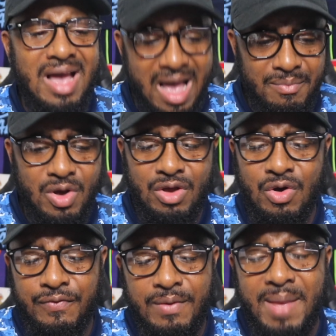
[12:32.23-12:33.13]
I'm going to go
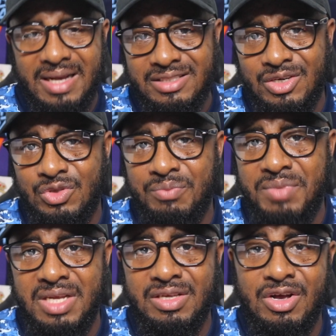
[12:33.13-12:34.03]
for Mexico to
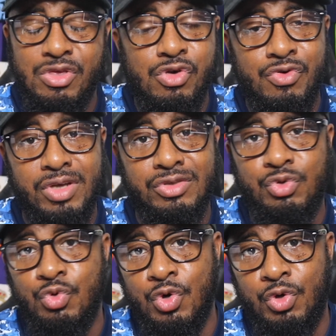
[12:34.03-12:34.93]
beat Honduras
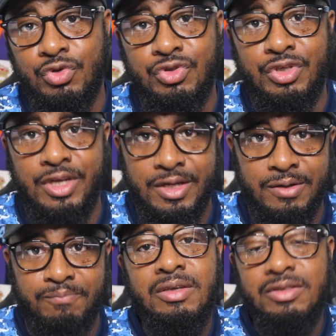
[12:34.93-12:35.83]
two goals to nil.
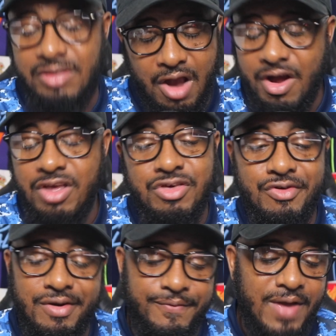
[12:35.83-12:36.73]
Sorry,
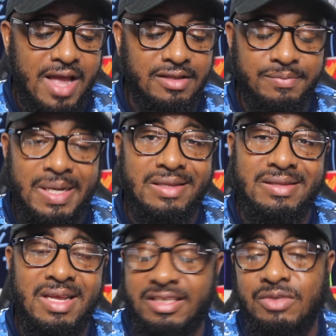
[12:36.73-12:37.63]
Honduran fans, but
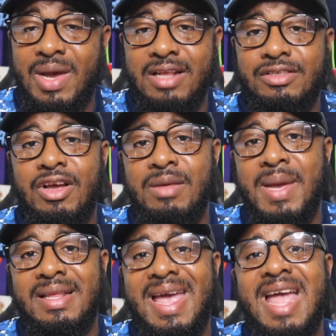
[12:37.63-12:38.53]
this is where the
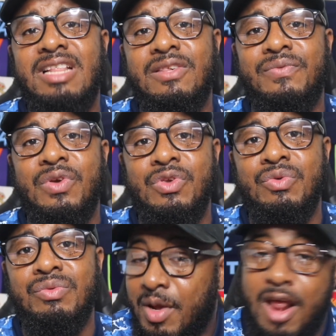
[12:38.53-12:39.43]
tournament ends for you.
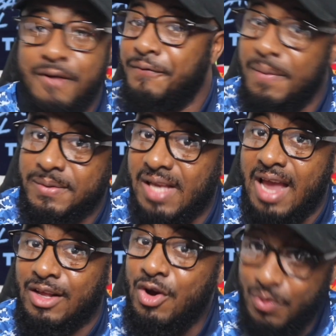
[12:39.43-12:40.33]
But on the flip
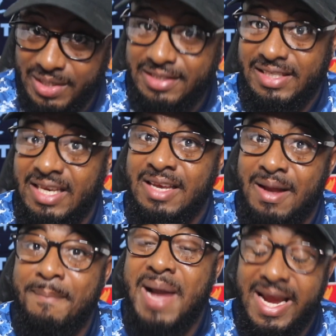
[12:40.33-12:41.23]
side, could we see
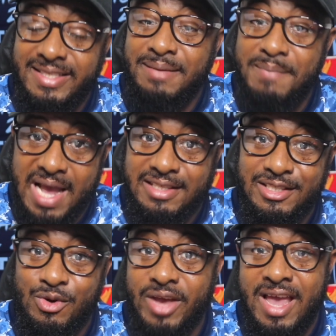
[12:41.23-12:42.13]
the mighty
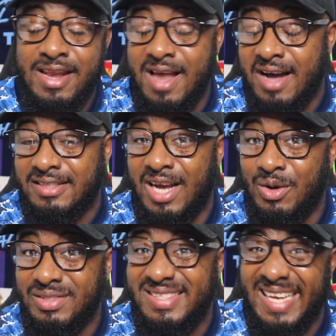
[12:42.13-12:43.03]
Mexico getting knocked
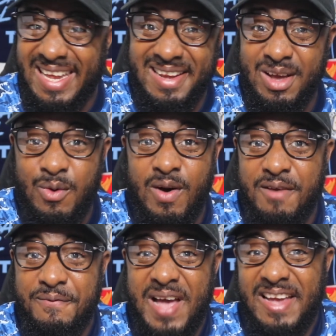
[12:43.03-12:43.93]
out in the
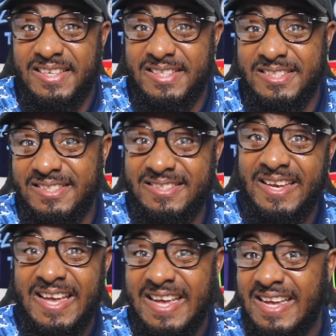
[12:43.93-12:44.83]
quarterfinals?
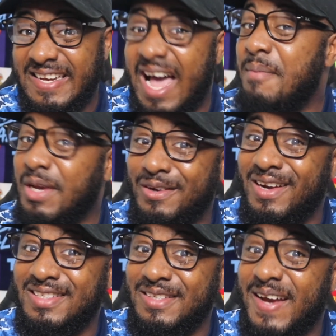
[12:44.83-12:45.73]
That would be
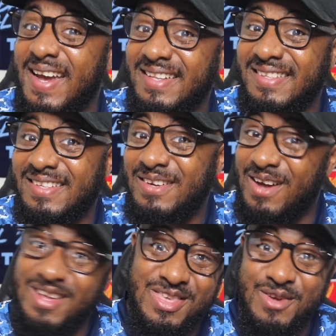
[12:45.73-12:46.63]
crazy, right? Could
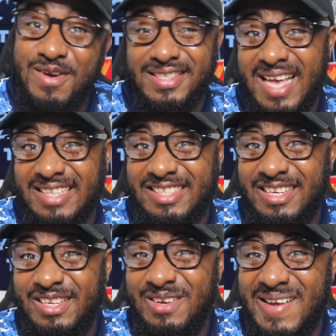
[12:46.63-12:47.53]
Honduras
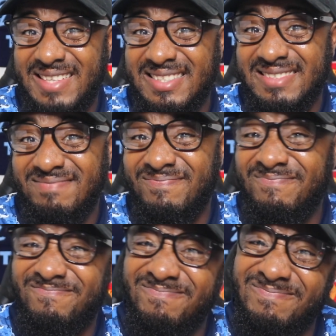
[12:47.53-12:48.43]
actually do it?
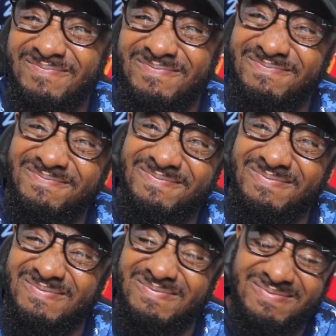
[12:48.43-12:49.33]

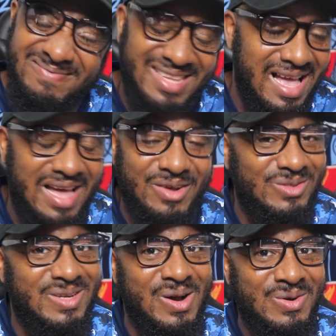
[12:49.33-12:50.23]
Mm, I
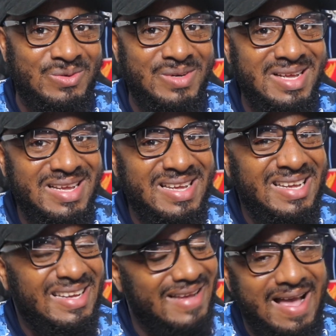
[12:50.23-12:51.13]
don't know.
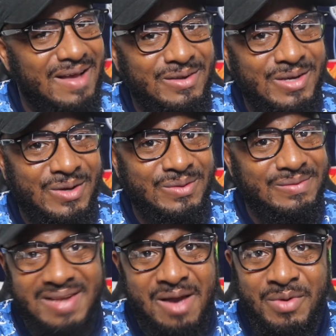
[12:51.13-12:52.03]
I don't know.
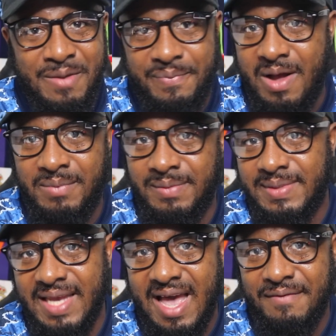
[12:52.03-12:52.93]
Not with the problems
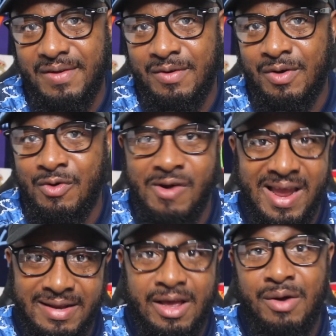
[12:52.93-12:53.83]
they're having
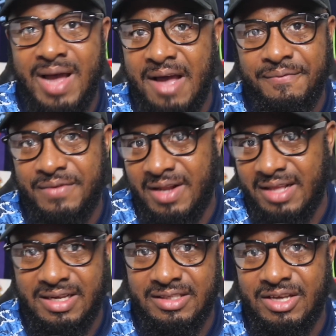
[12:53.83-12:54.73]
right now after
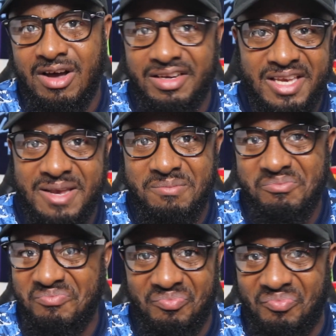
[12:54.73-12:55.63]
that Qatar game.
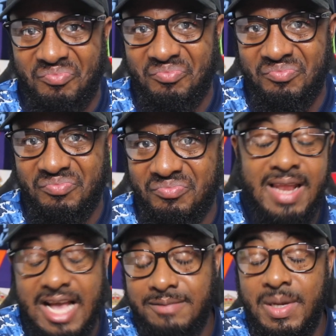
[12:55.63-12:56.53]
Mm-mm.
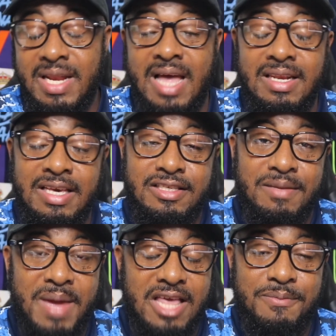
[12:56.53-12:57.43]
And last but not least,
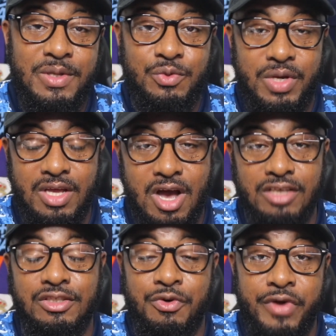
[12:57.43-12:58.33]
the match between
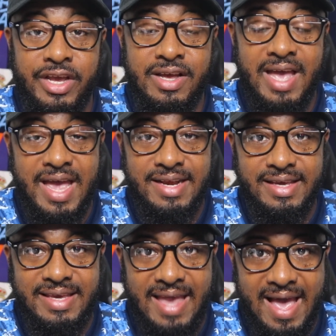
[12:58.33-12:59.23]
Costa Rica and
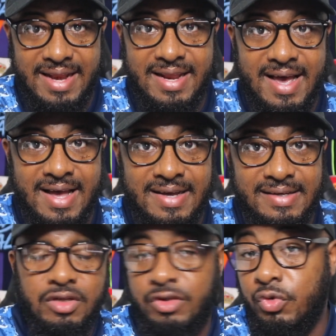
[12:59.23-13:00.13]
Canada.
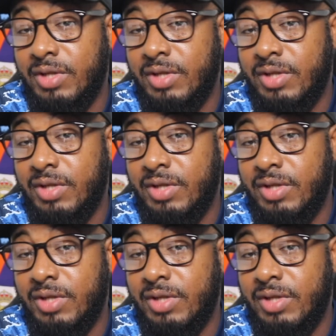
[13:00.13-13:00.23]
So the two